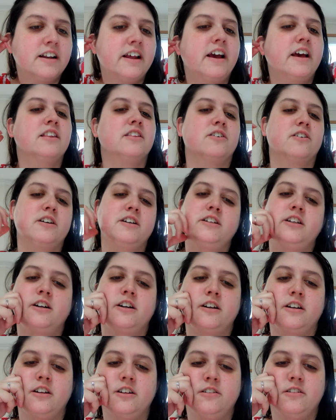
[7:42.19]
And Laura
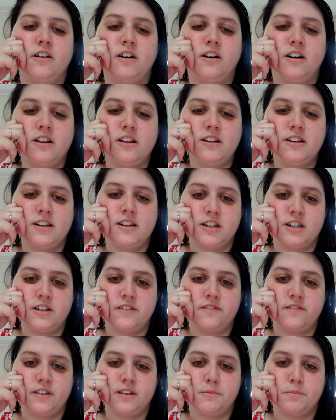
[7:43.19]
Dern, who all
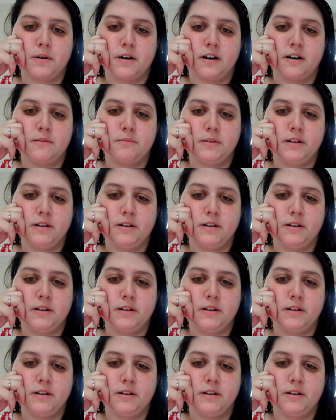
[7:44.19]
auditioned for the part.